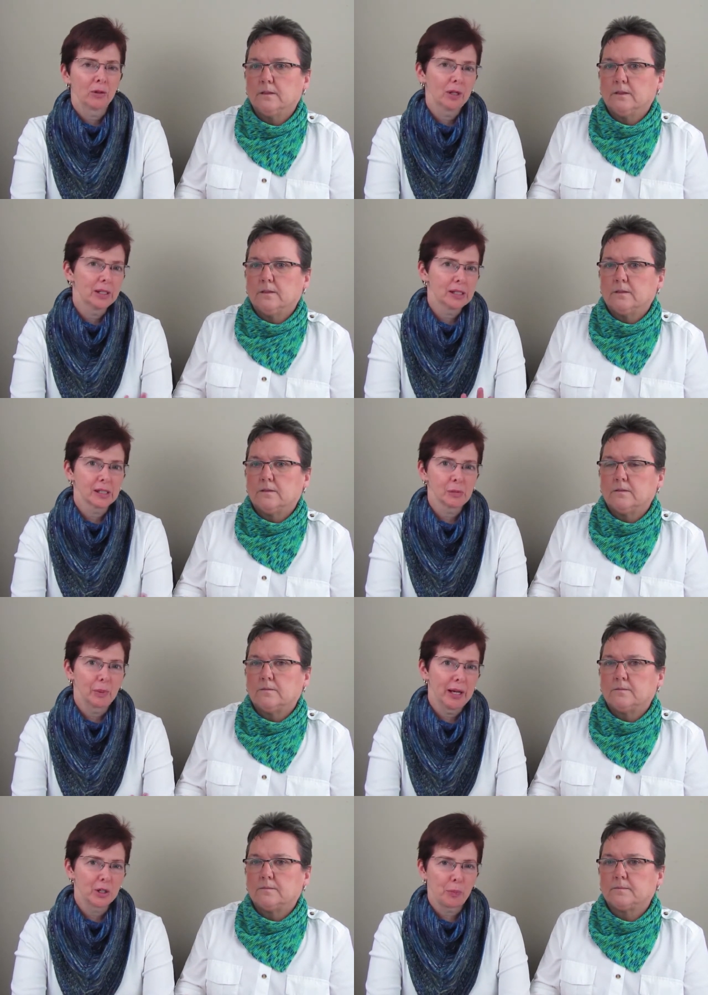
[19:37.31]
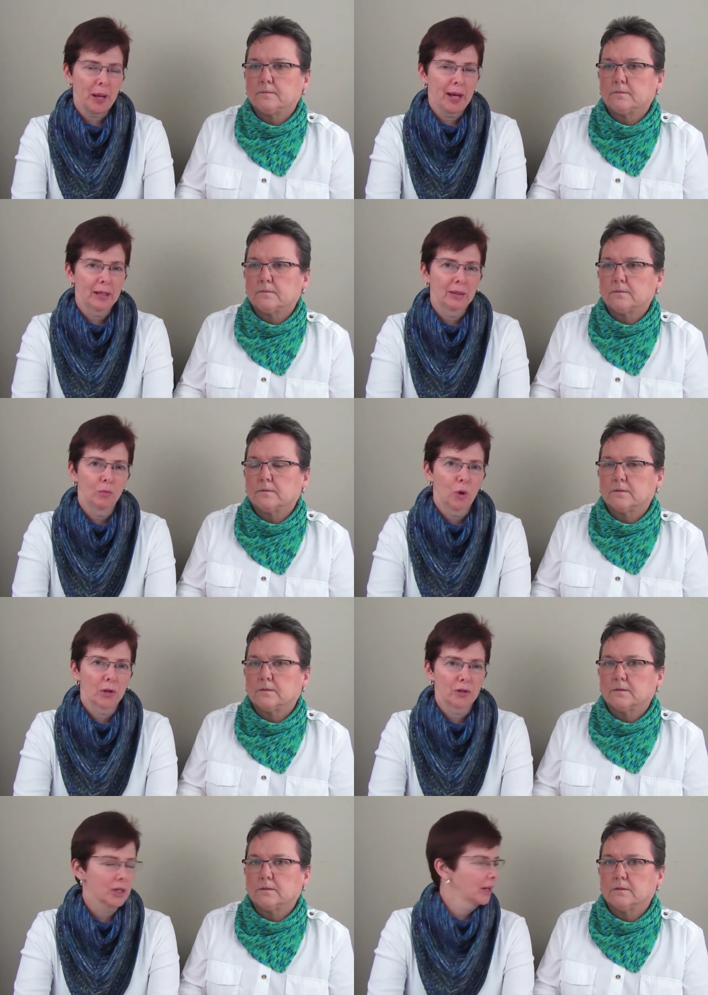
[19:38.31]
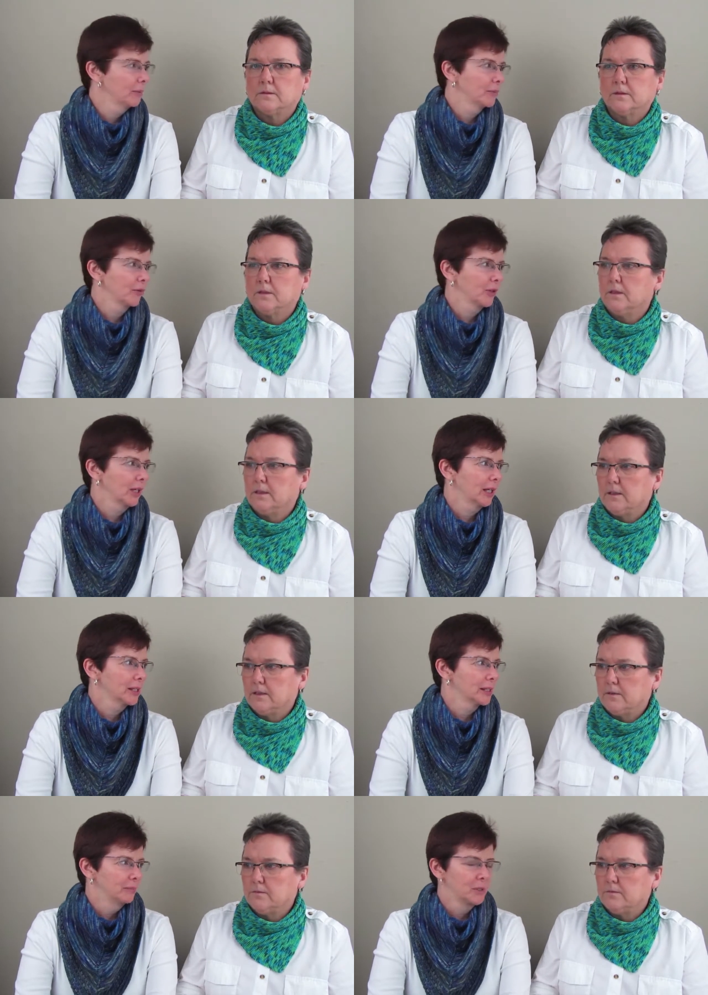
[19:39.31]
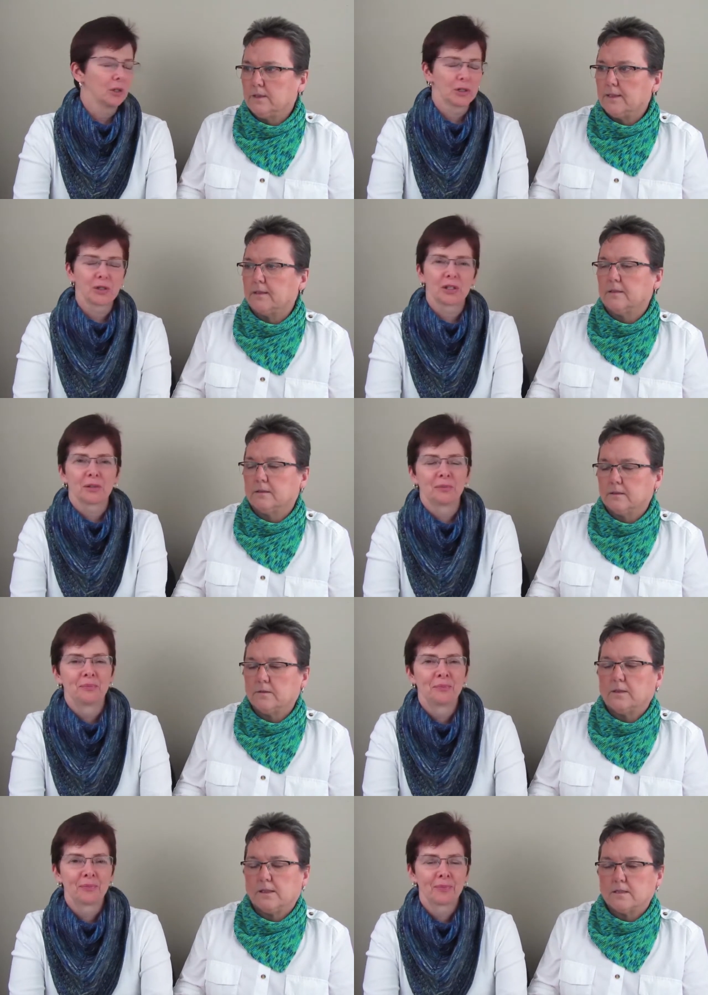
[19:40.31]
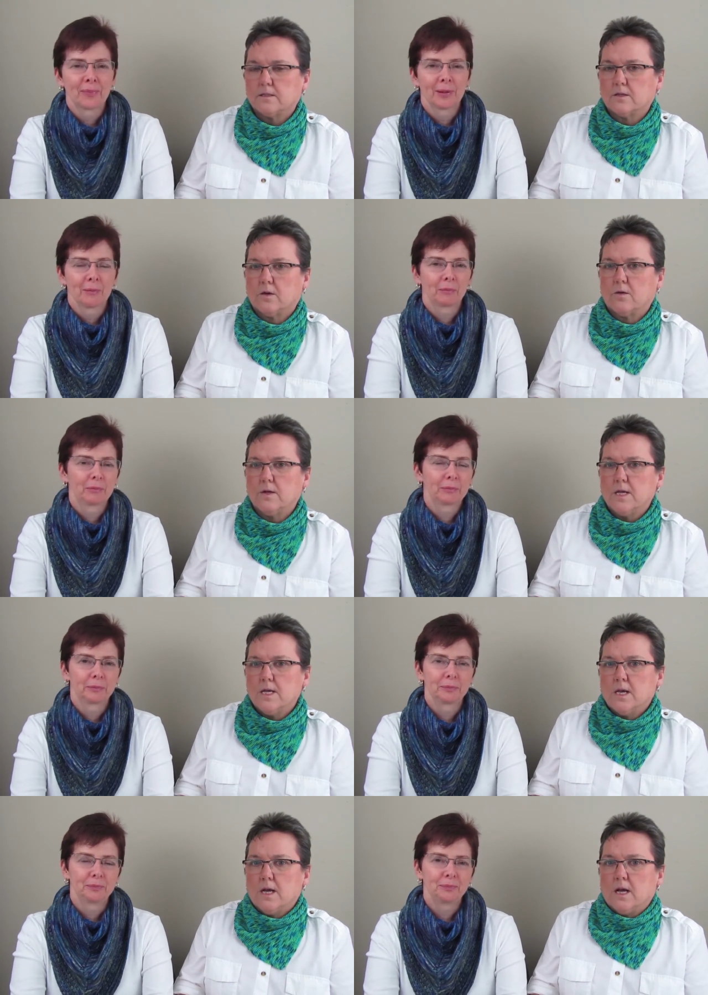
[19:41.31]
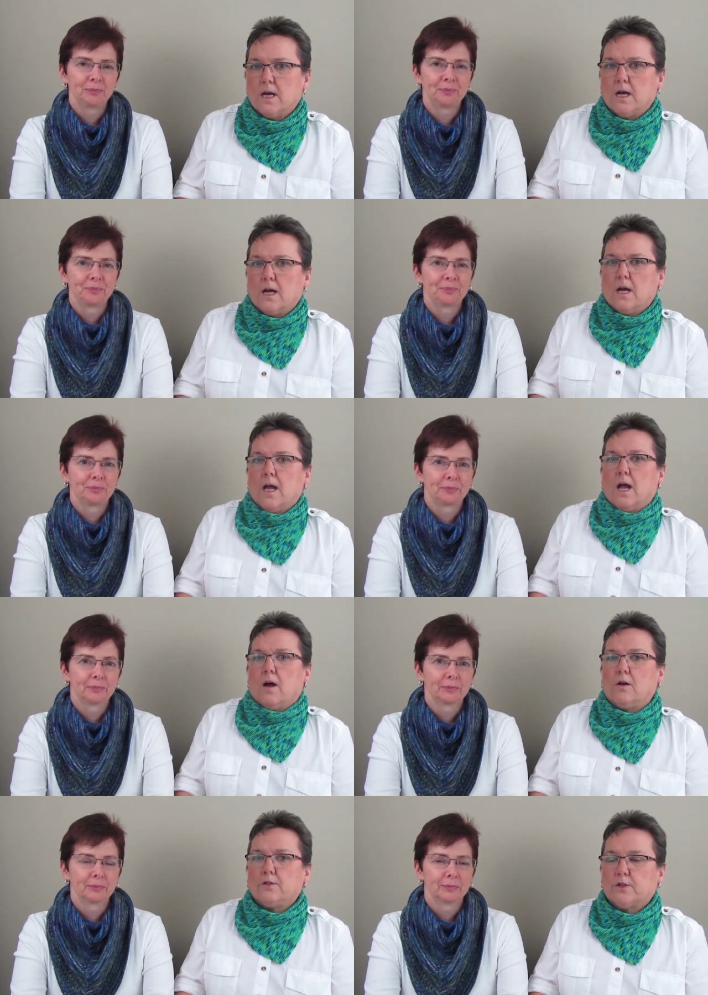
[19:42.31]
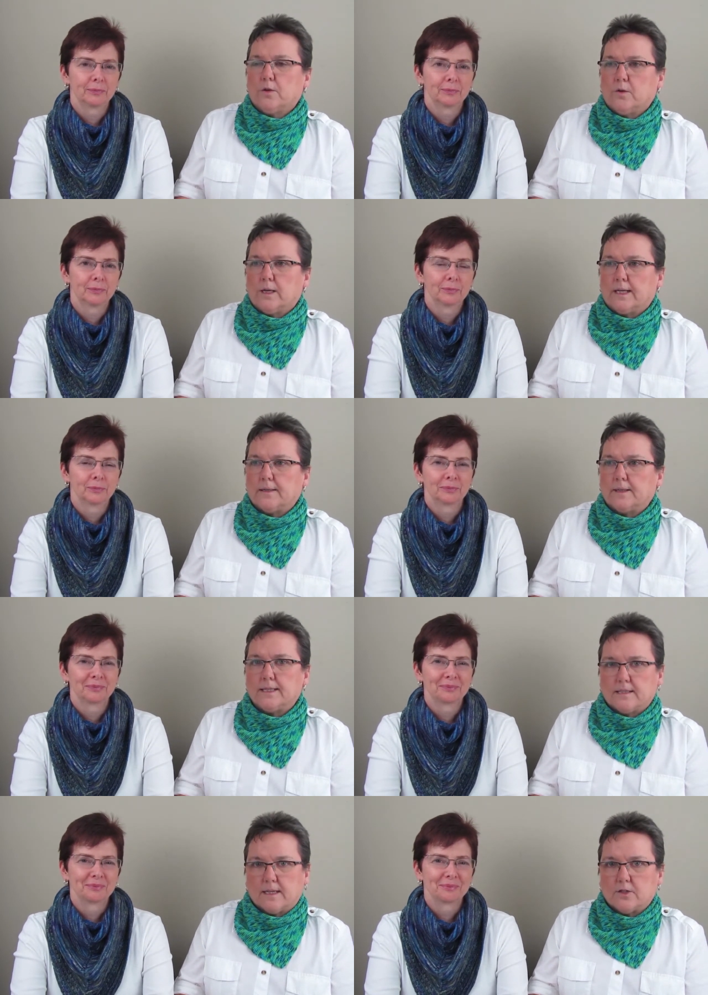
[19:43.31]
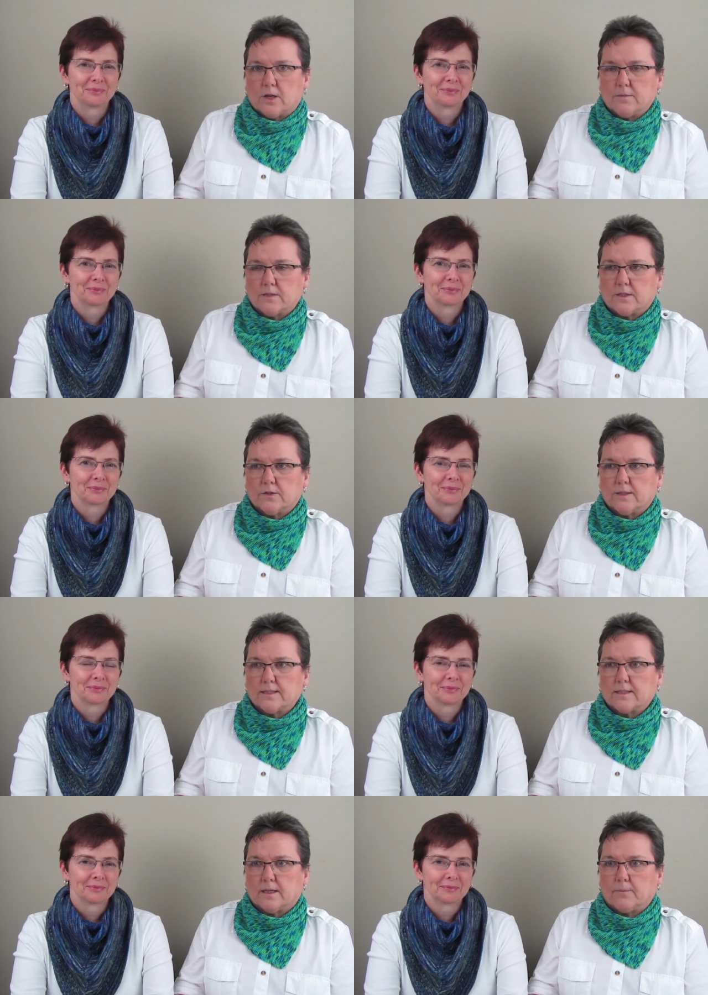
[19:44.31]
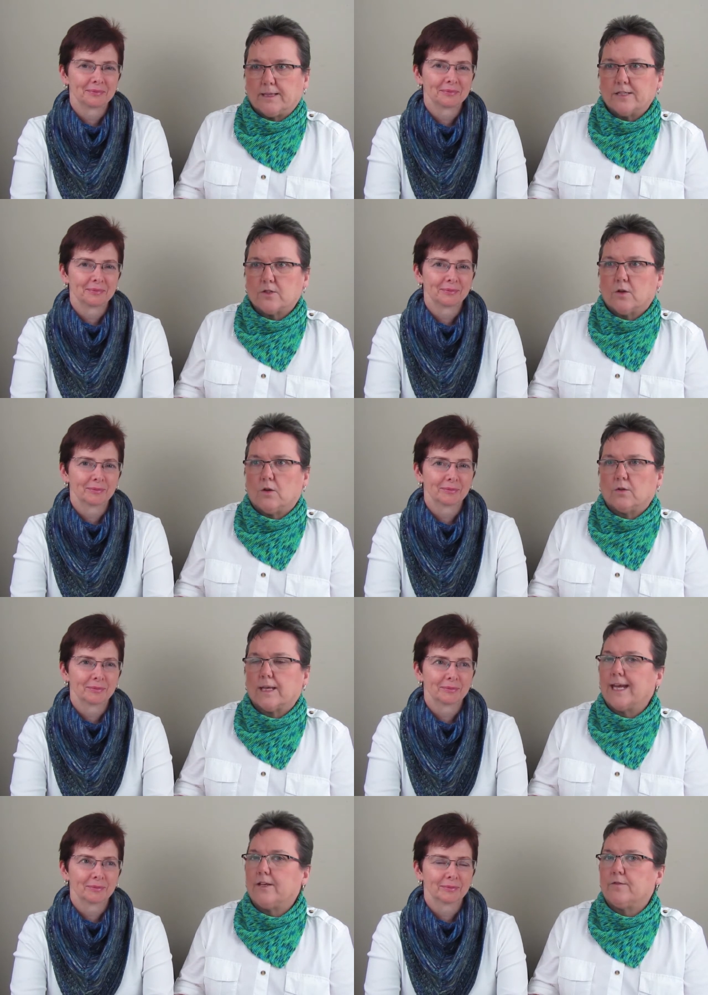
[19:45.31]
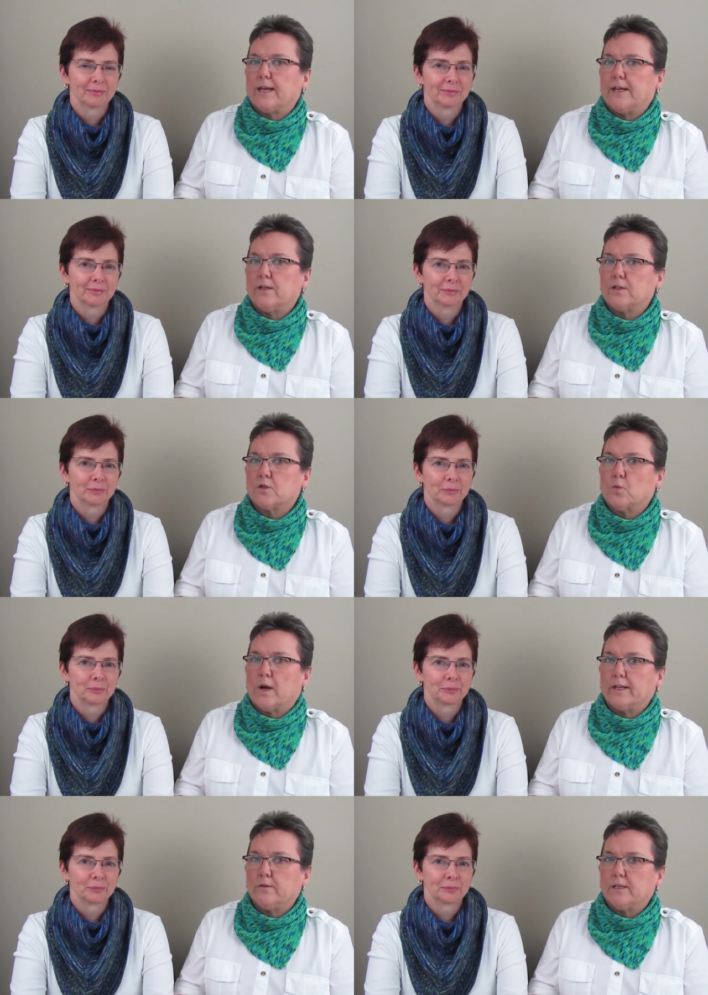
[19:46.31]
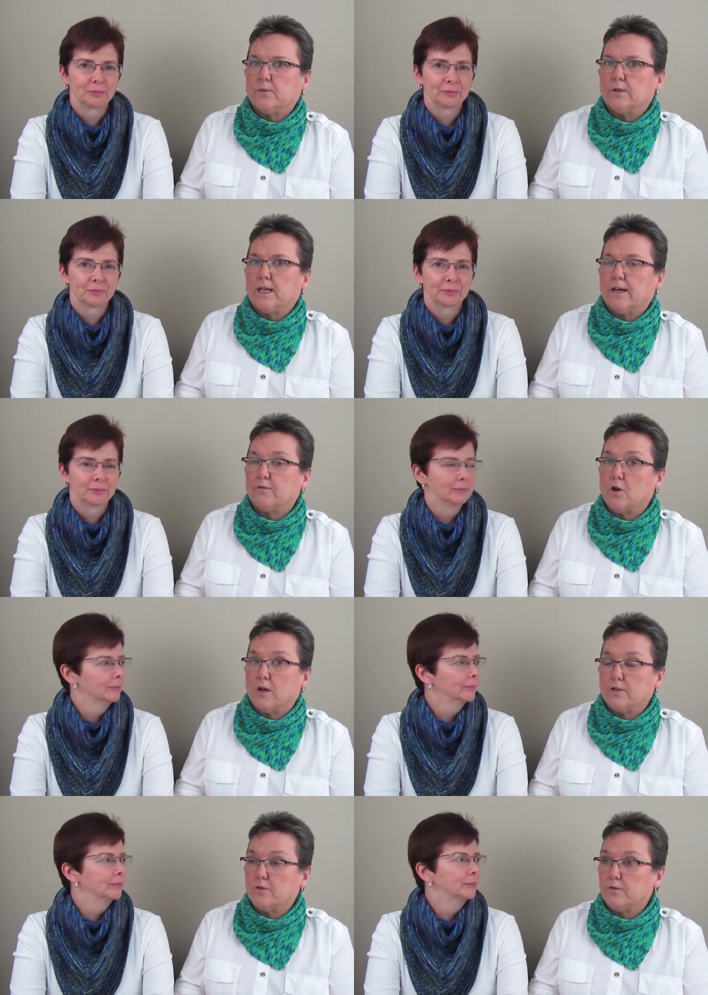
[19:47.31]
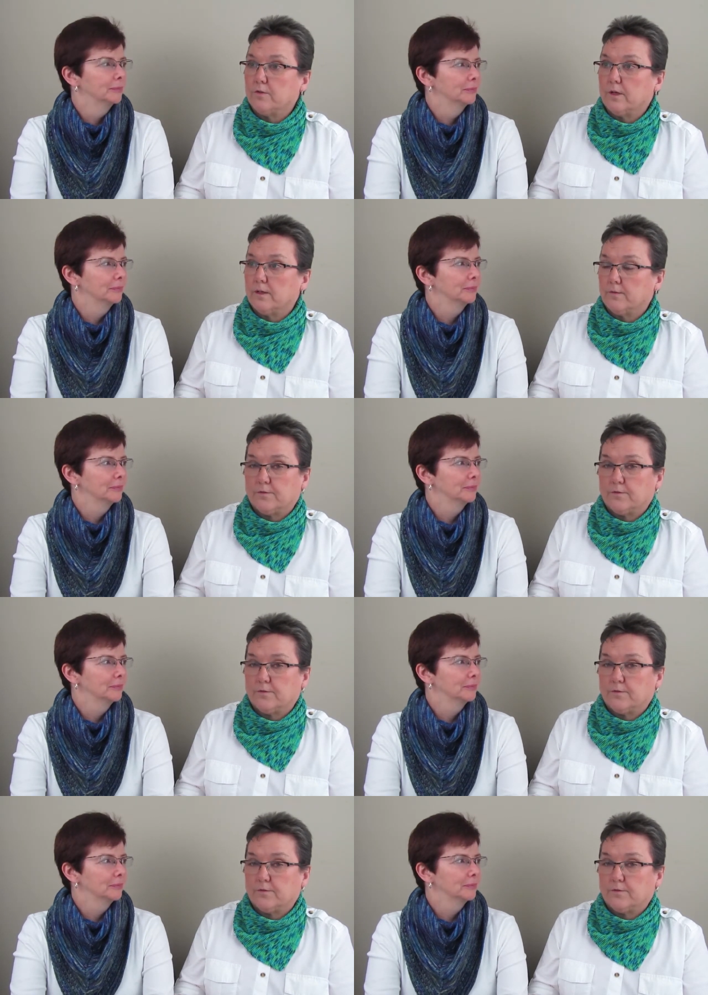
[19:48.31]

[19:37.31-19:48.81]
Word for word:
Speaker 1: and there is the splash pad and water time for the kids. So right. it's good. Right. So
Speaker 2: also uh, in St. Thomas there is a place called Quai du Vin. It's a winery that we have gone to on uh, mm